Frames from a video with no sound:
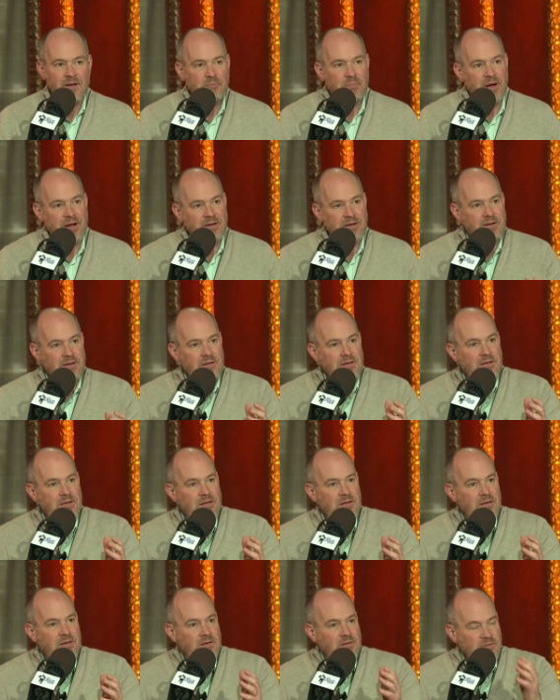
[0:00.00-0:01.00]
But
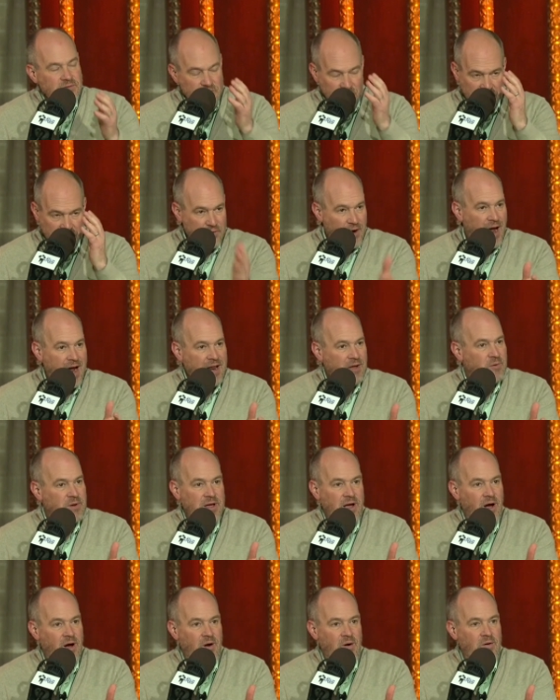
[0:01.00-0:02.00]
so Friday we
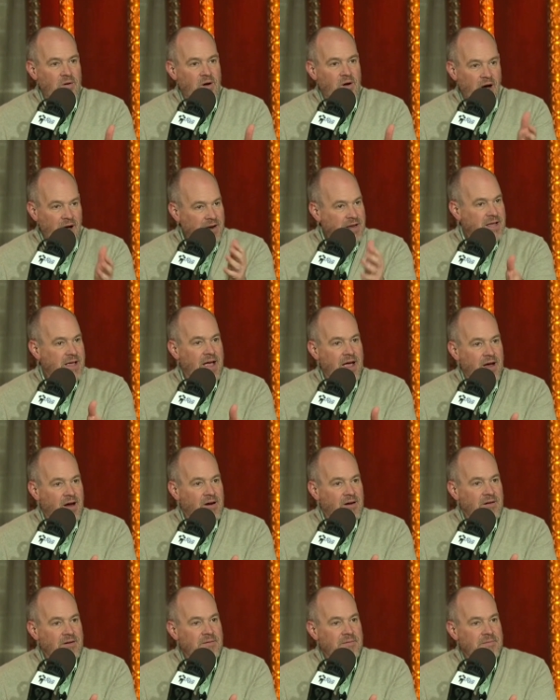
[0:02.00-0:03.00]
go on the
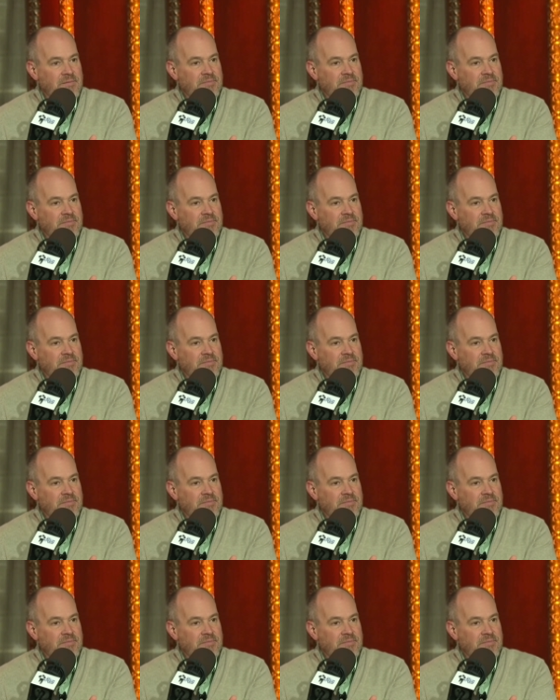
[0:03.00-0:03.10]
air